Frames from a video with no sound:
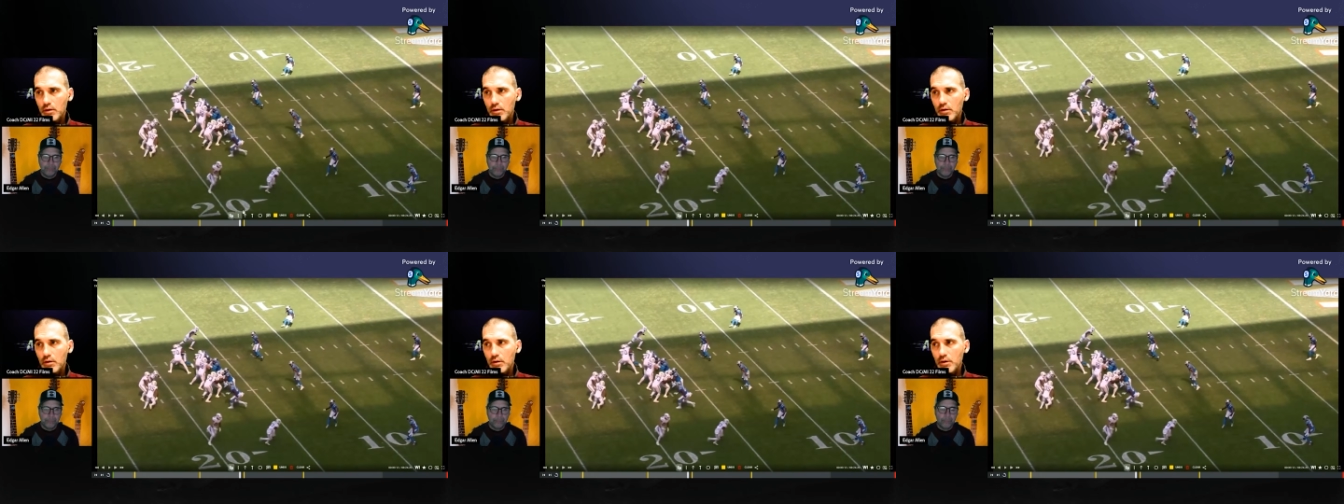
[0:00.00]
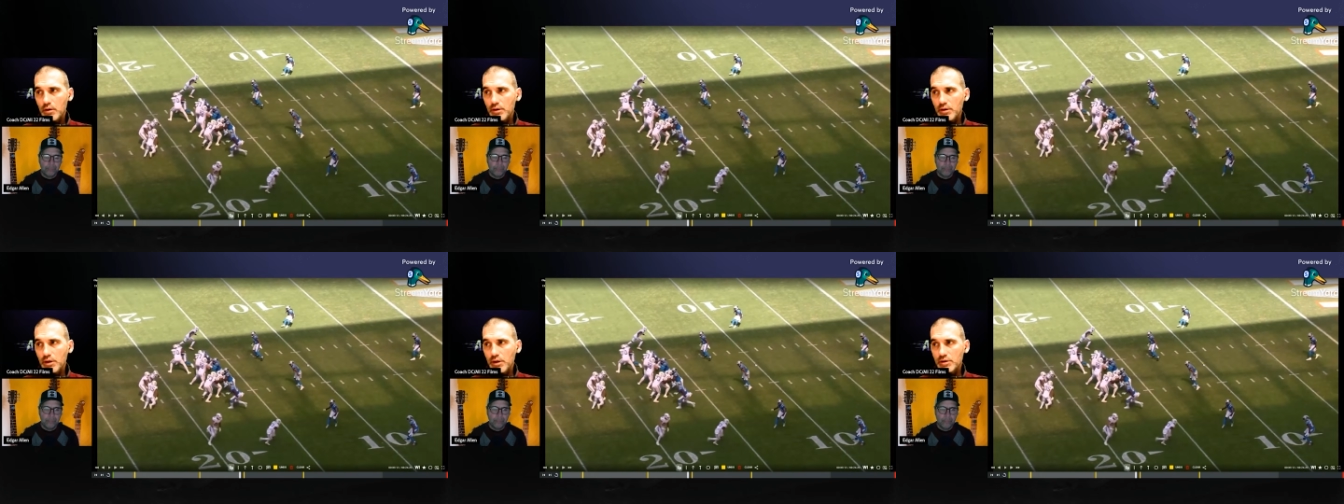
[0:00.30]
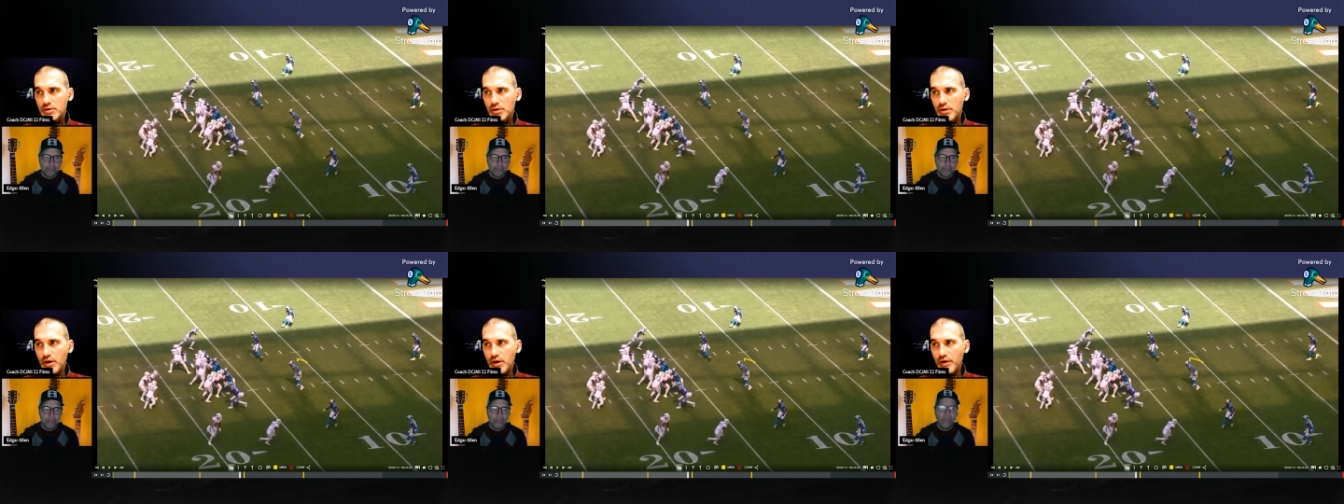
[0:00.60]
It's
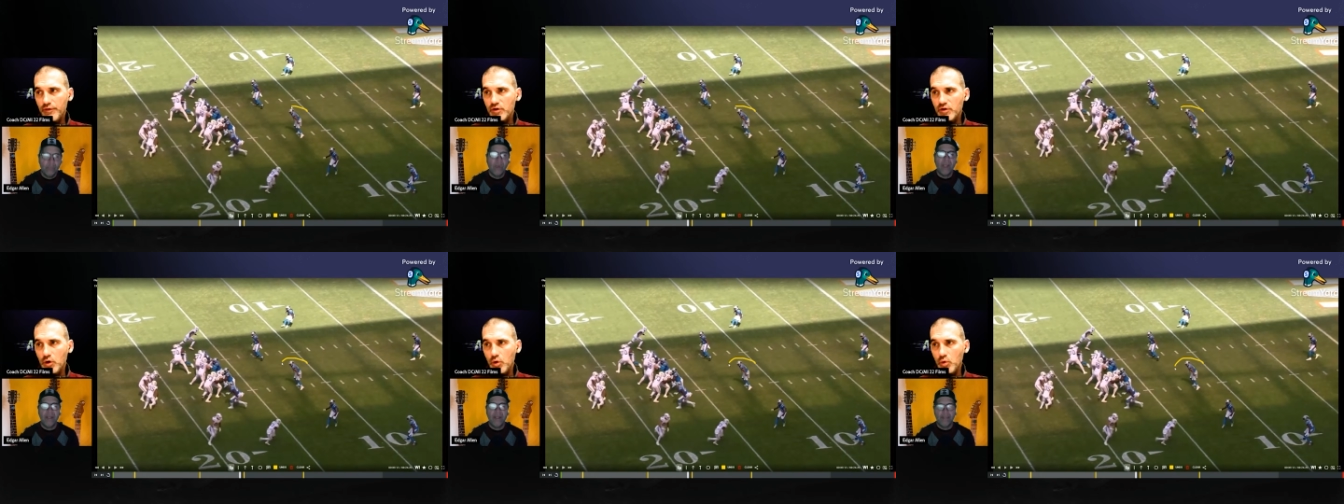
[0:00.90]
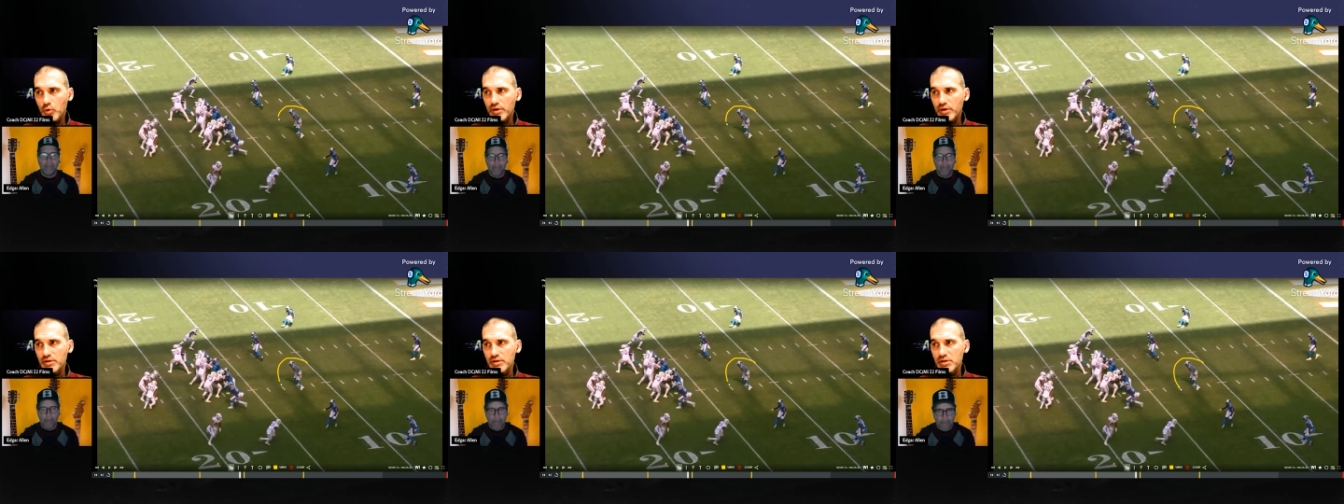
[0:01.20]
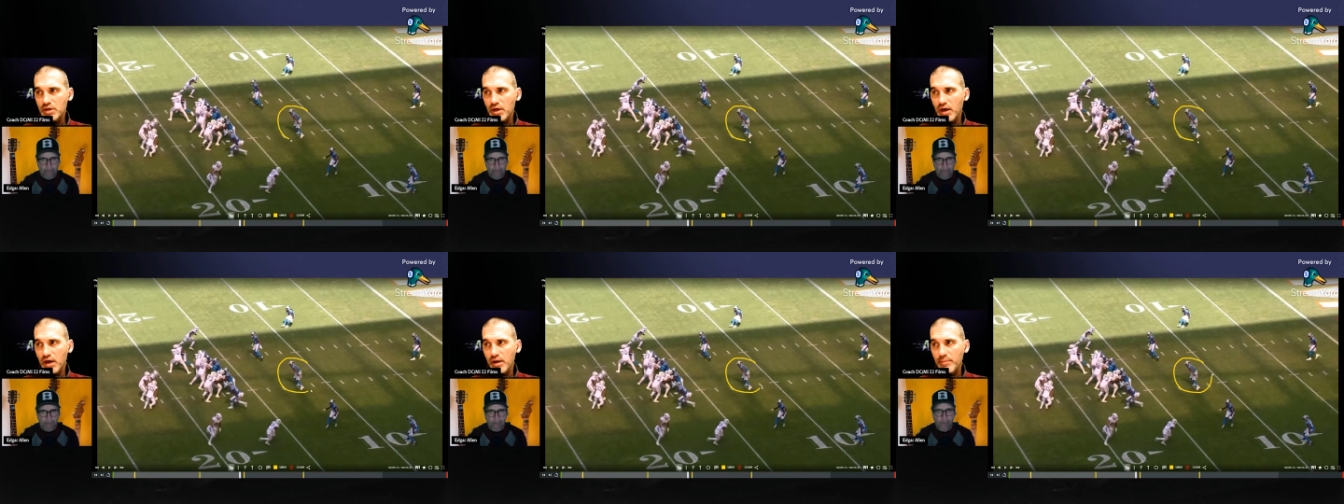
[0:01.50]
enough to hold this
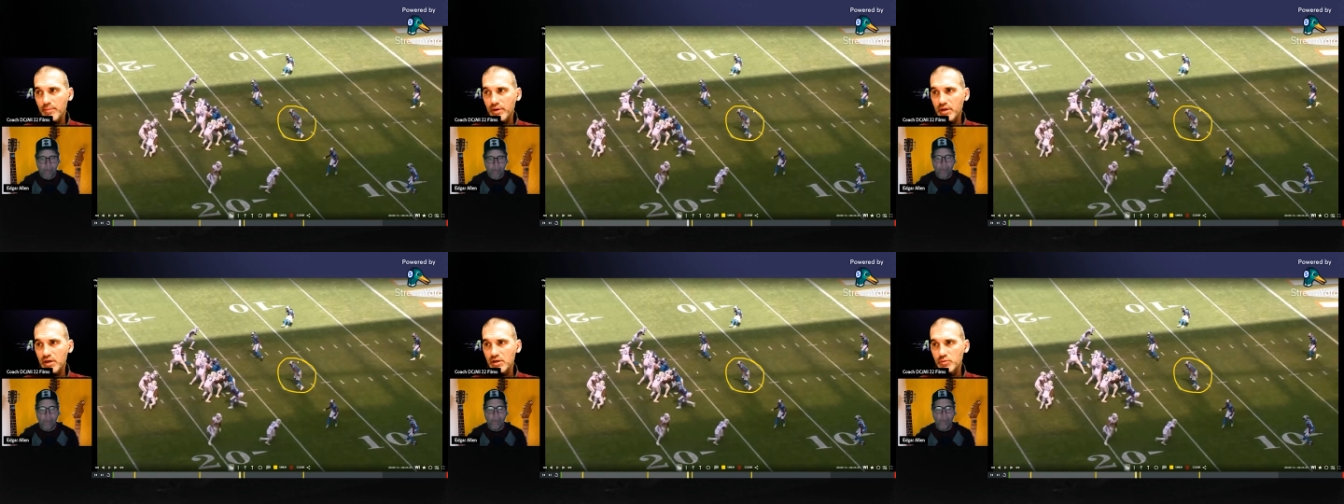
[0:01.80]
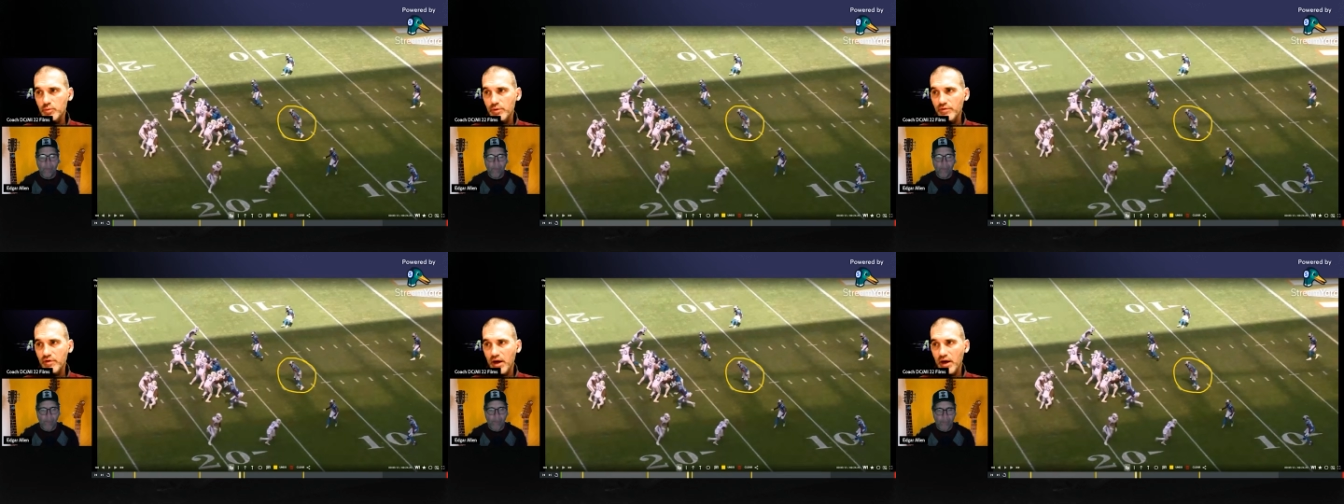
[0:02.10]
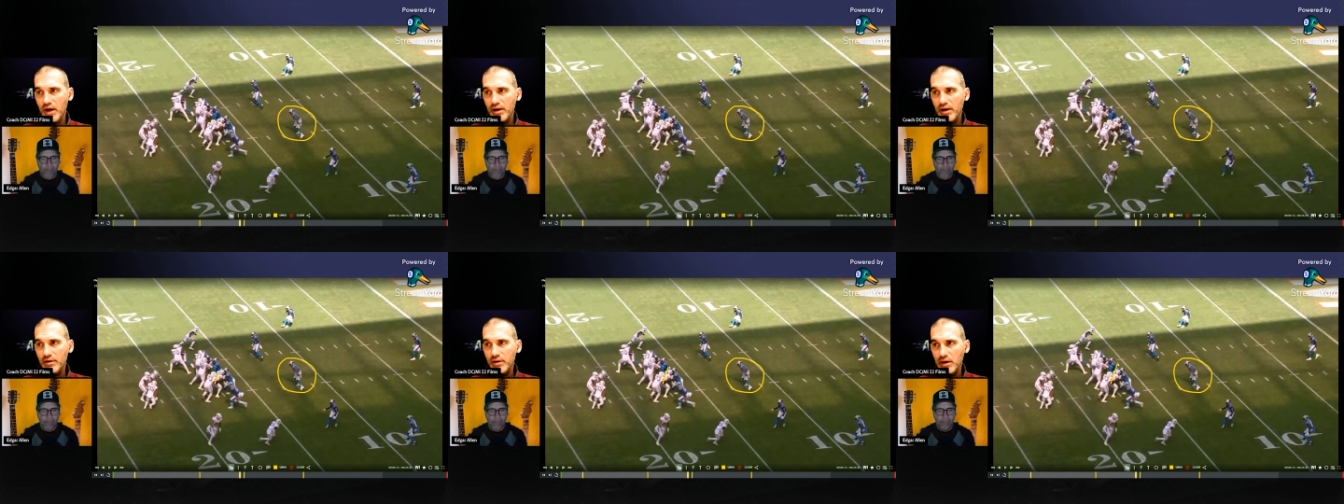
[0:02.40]
guy because we've
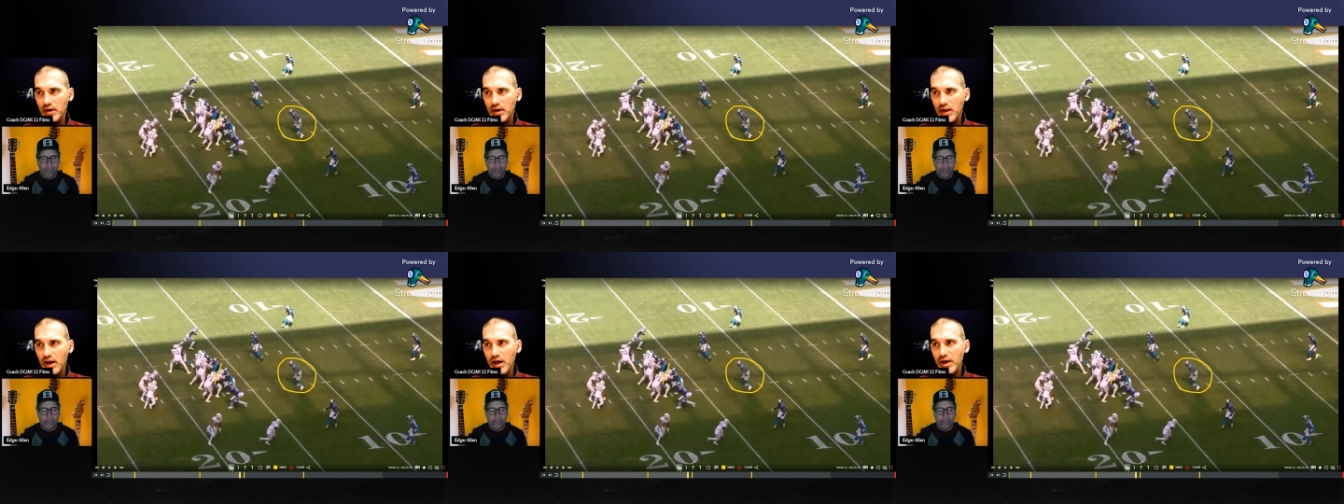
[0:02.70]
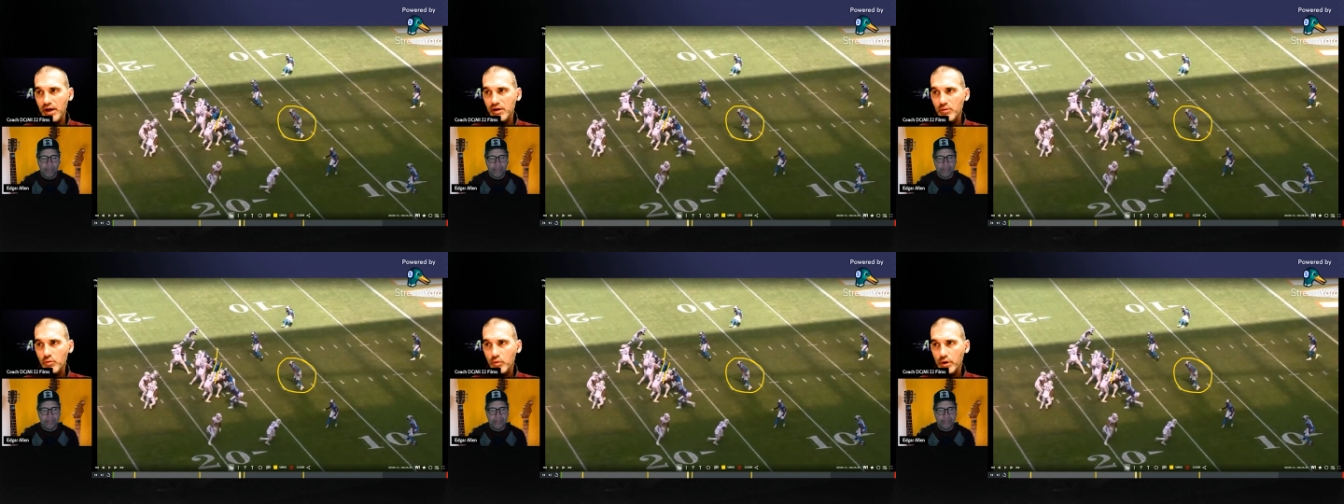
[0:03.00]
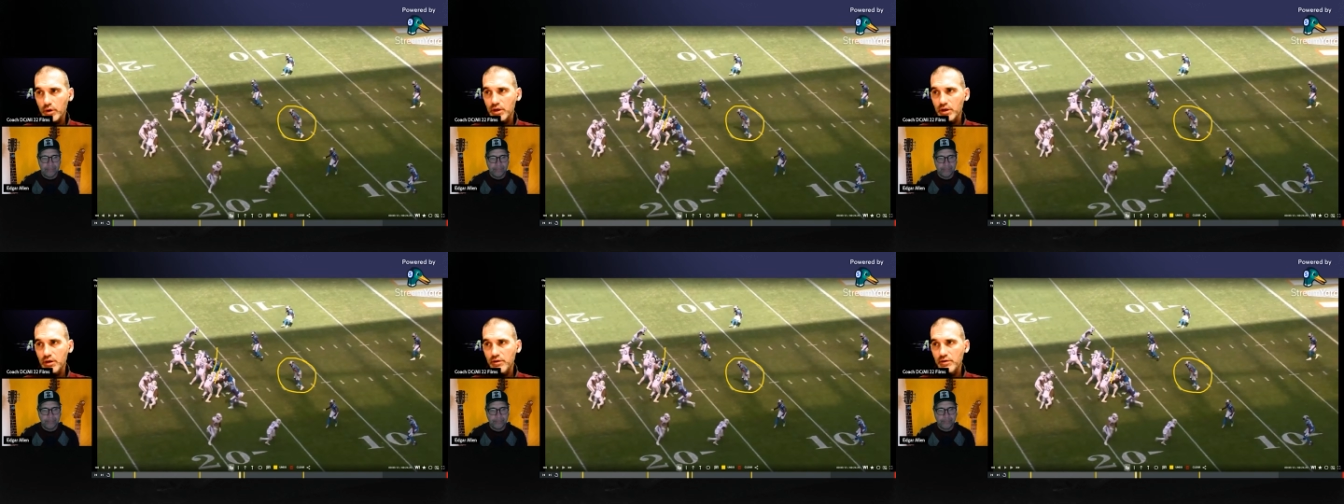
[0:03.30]
got the line
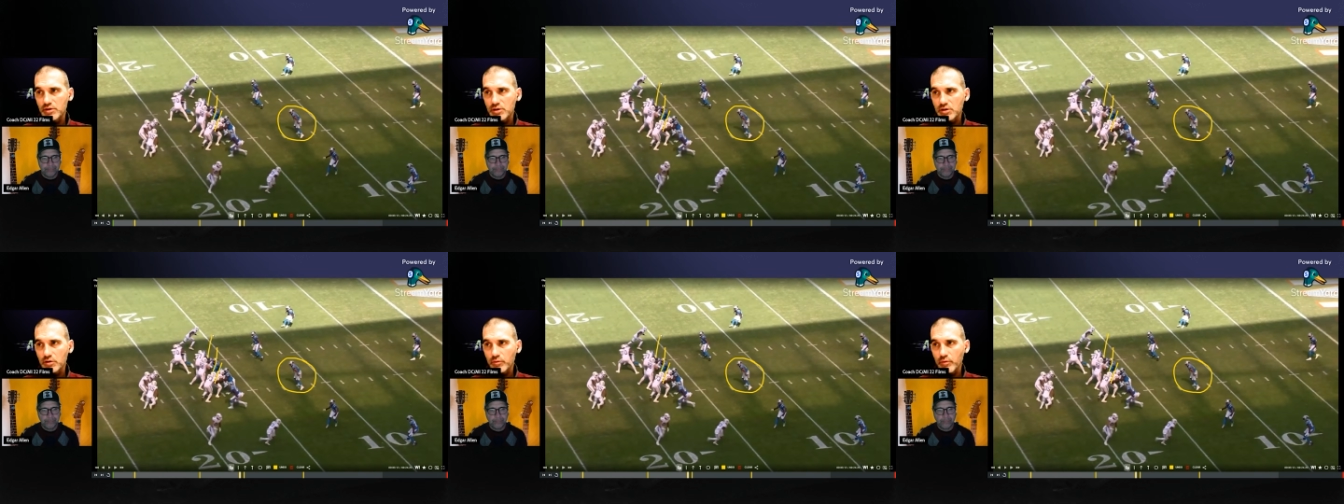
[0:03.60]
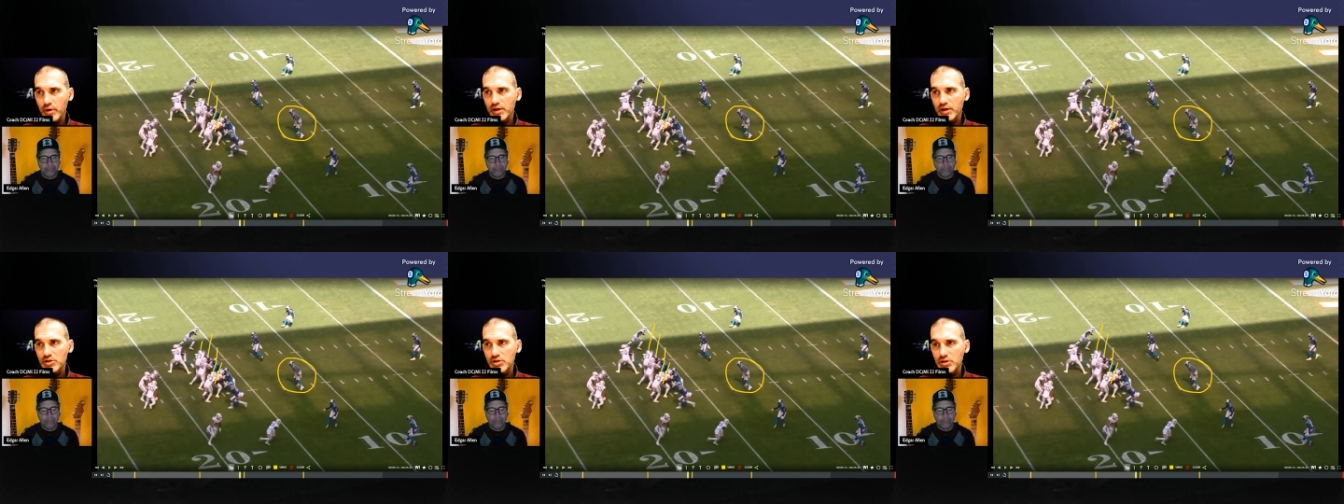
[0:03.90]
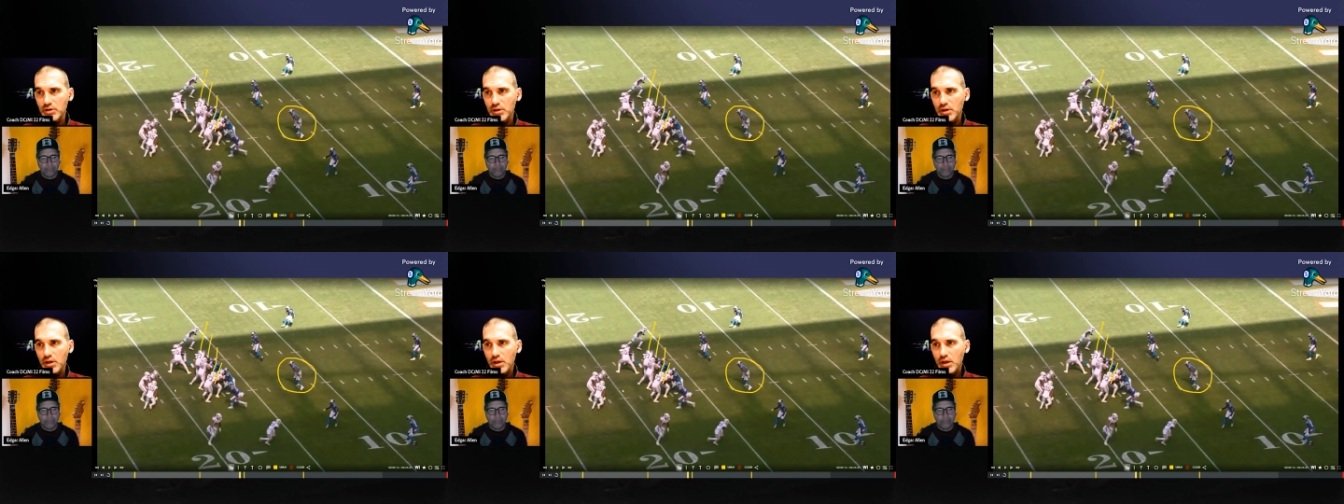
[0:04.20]
working in this
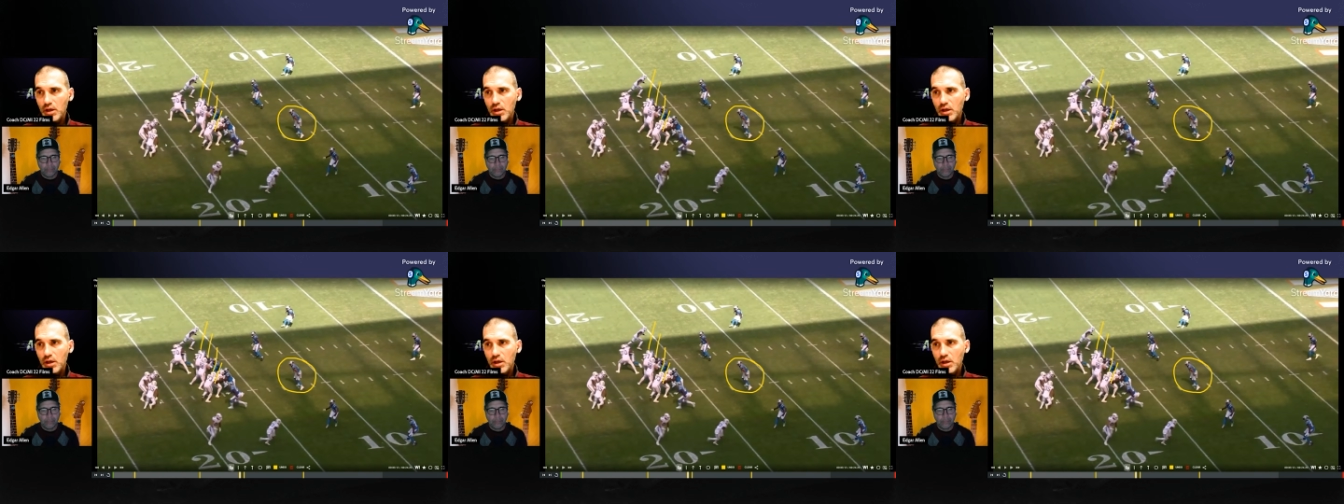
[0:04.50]
direction,